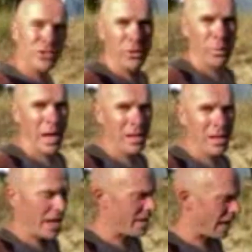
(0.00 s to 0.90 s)
the
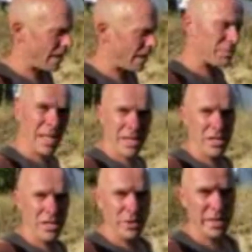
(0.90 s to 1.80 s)
well, and I was planning
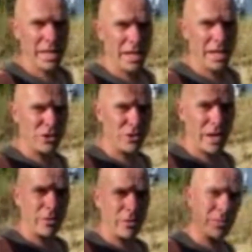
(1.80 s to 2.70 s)
on doing that underground.